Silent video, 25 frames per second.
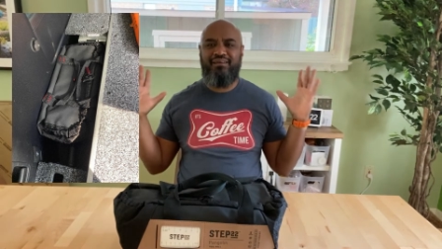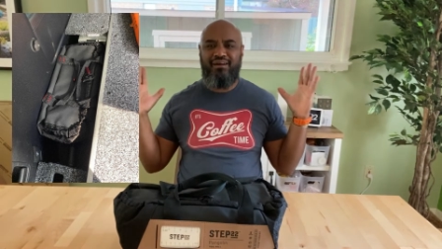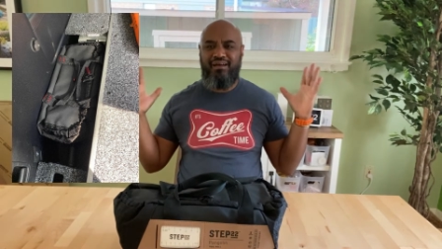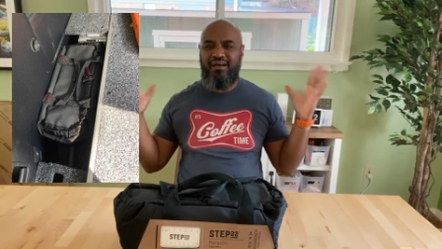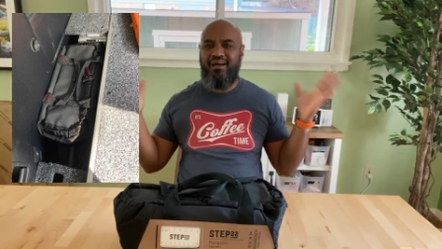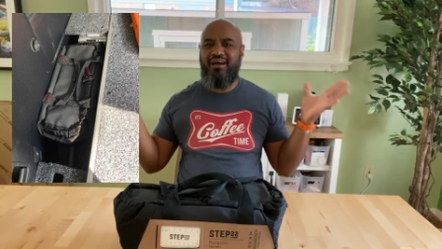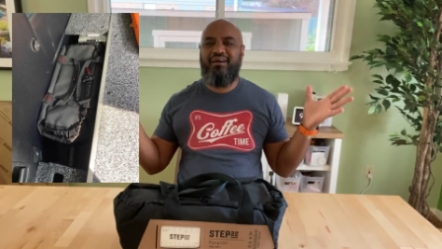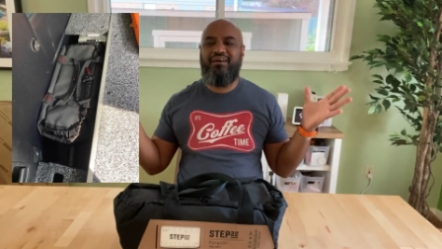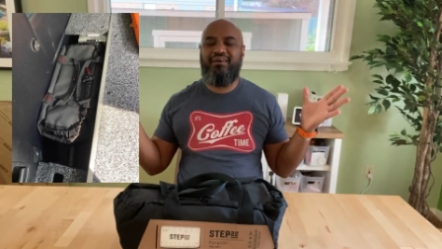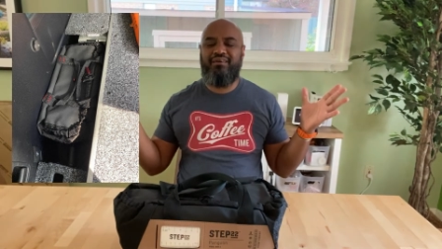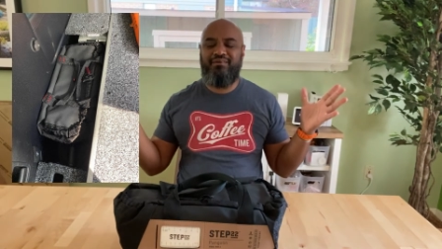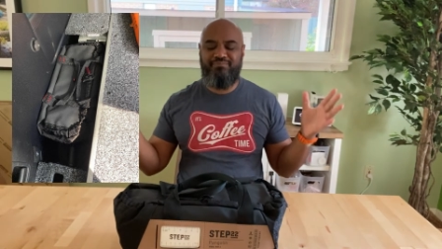
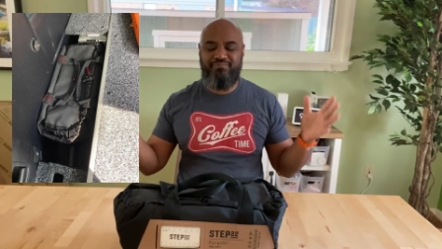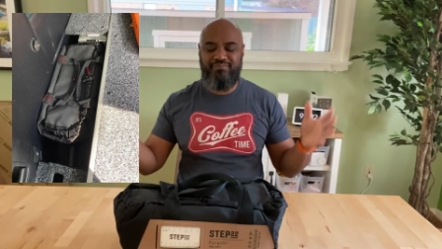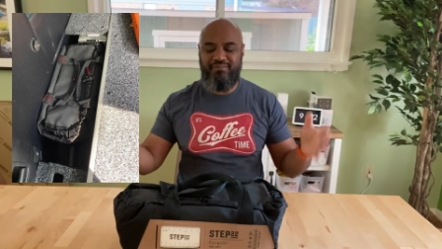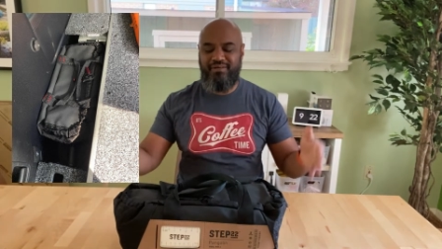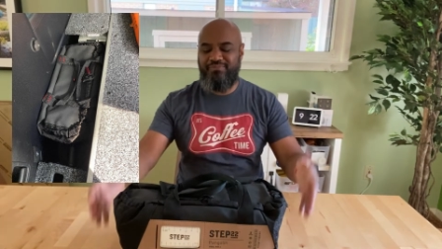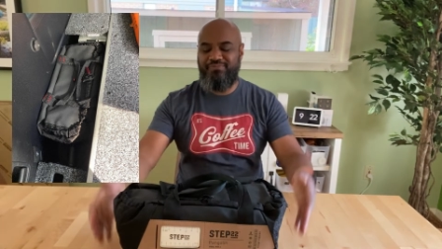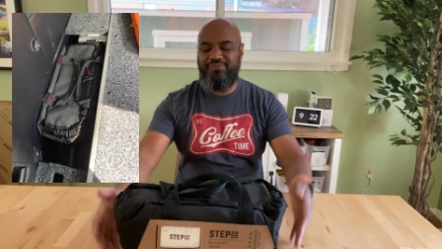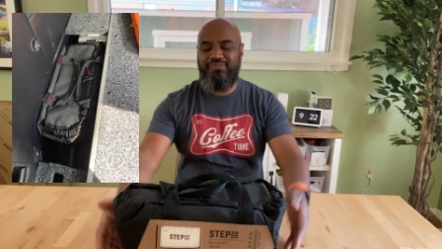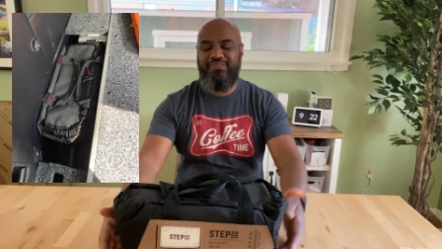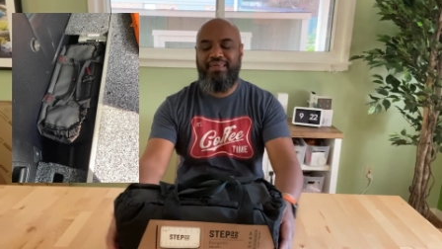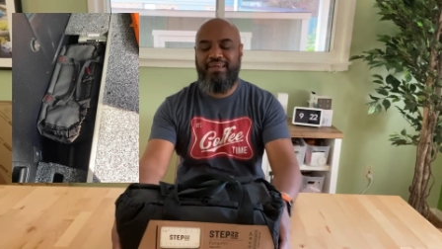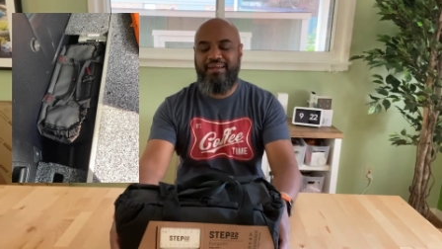I'm
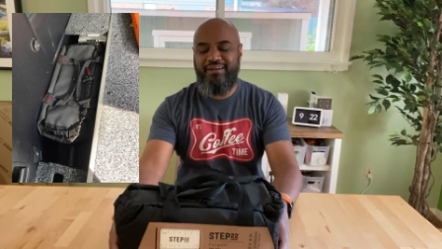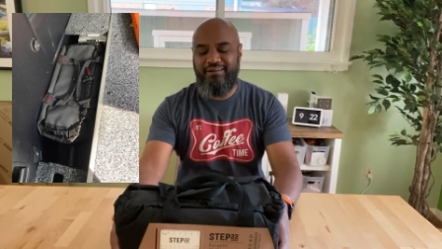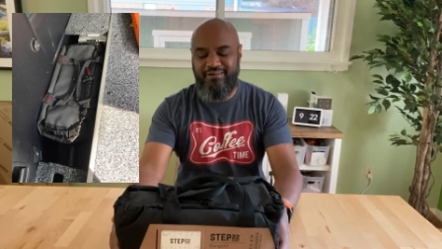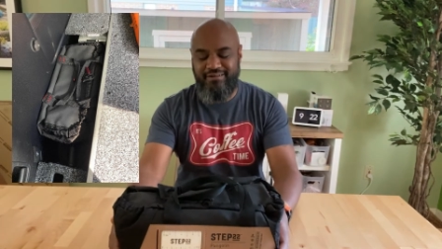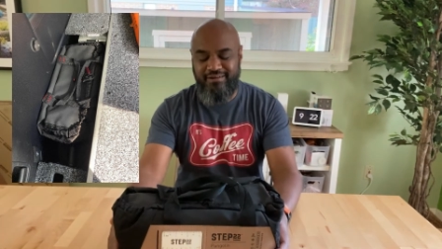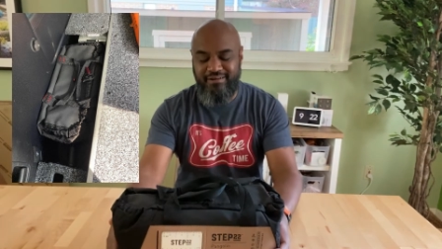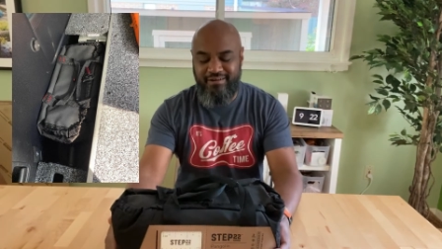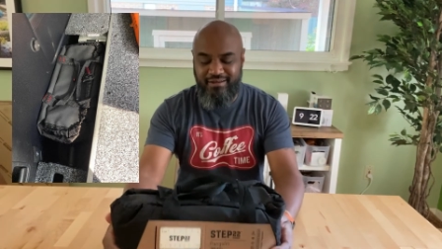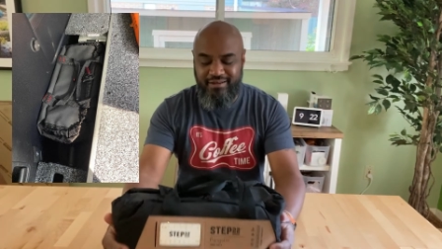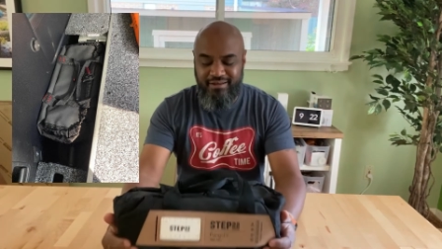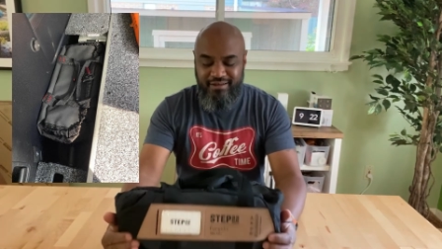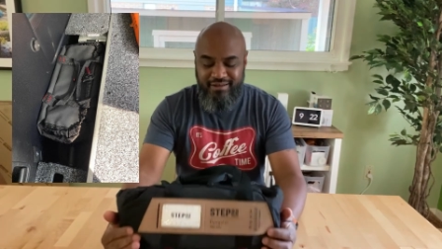there.
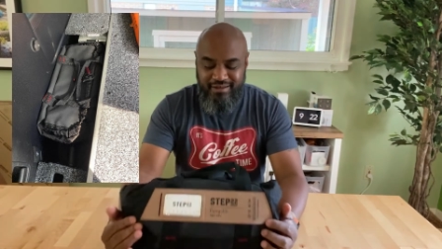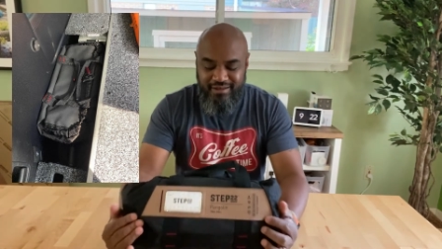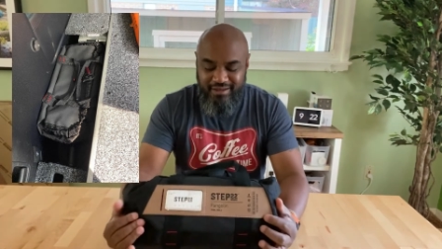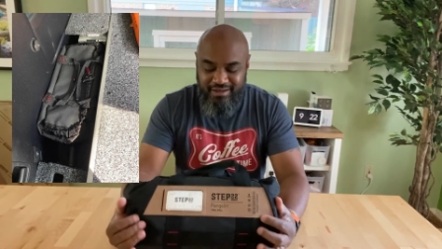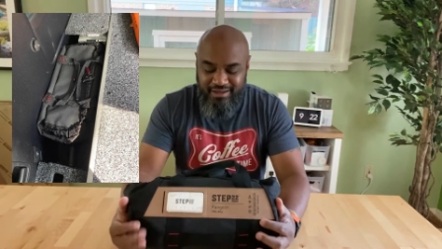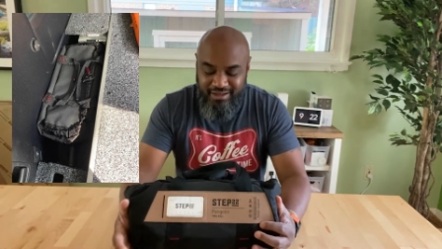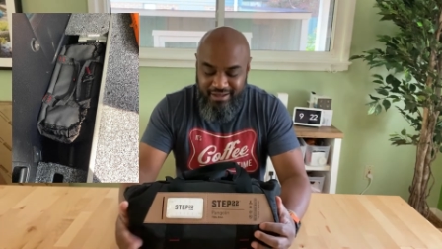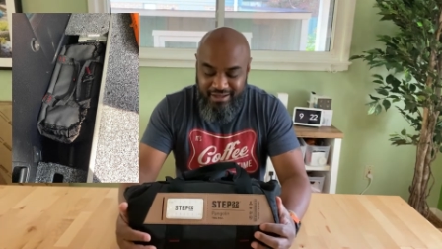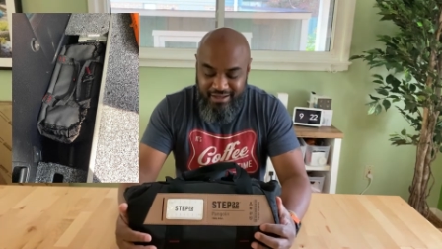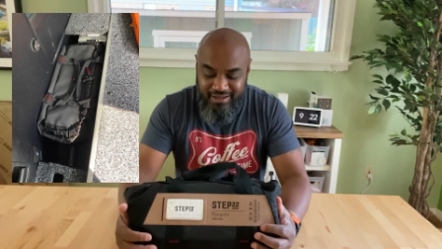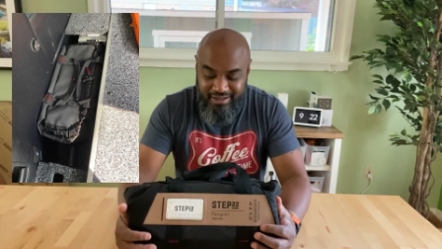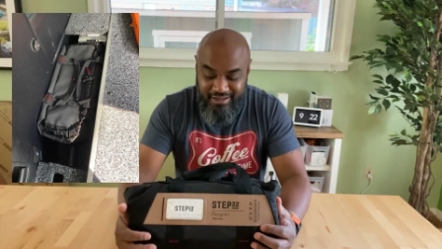
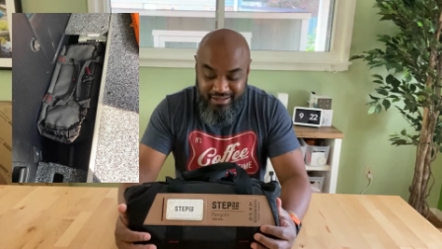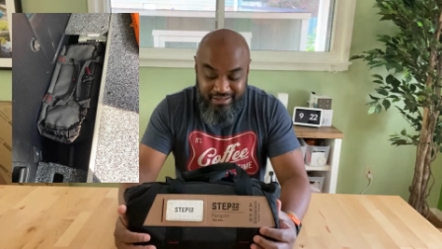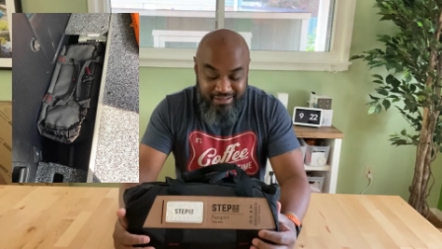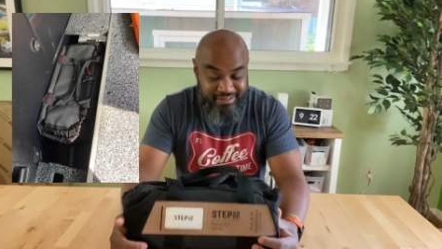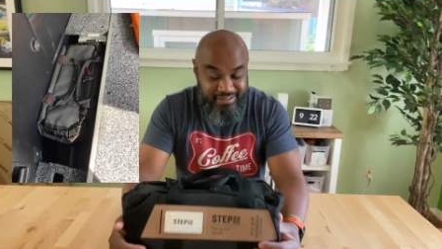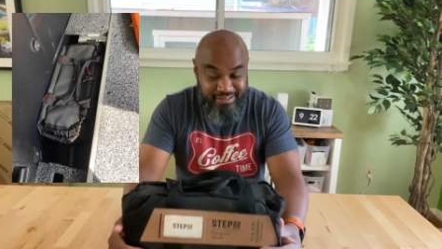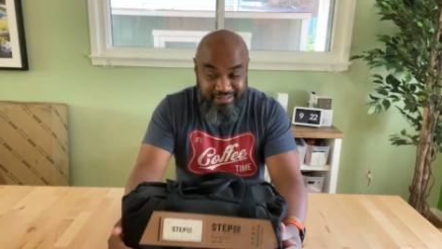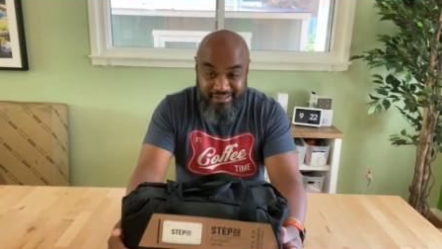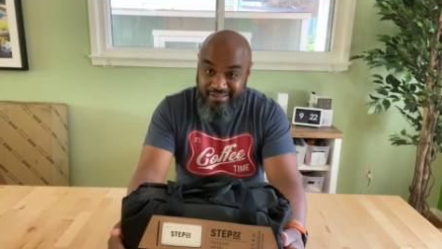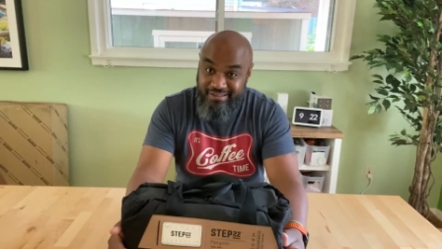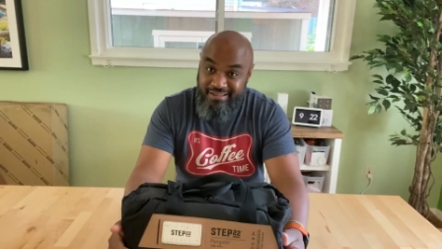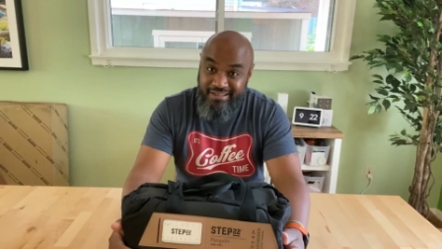
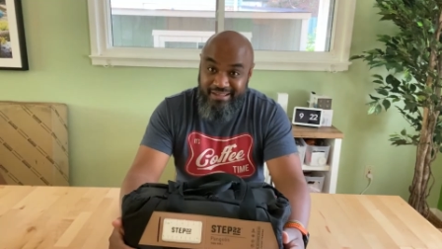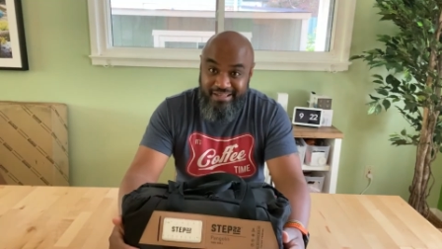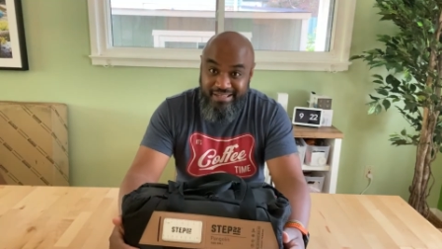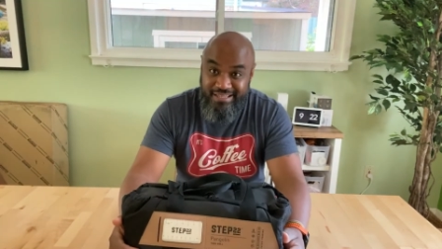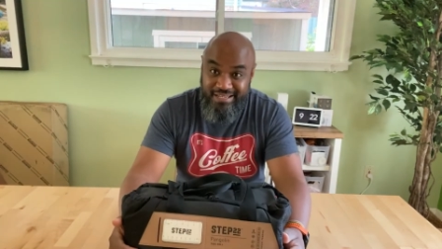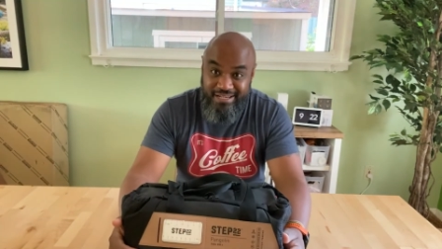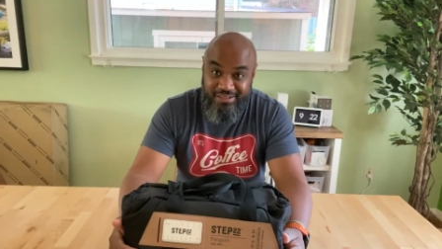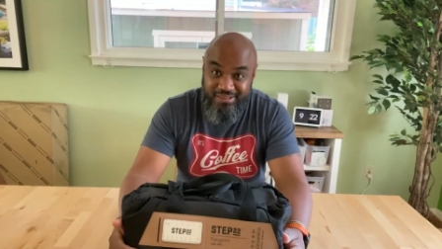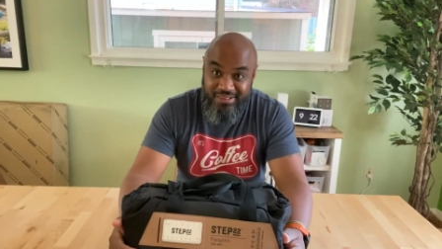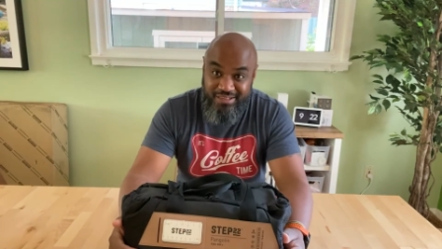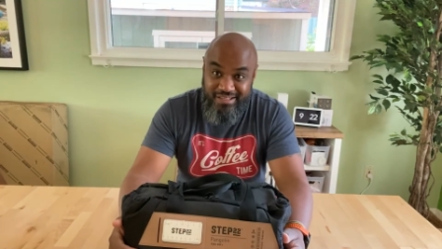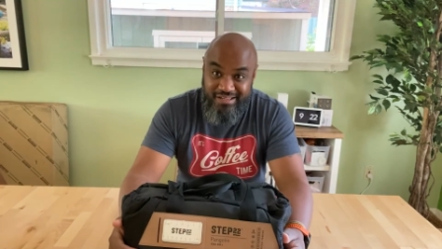You
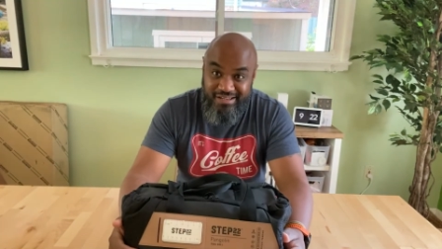know,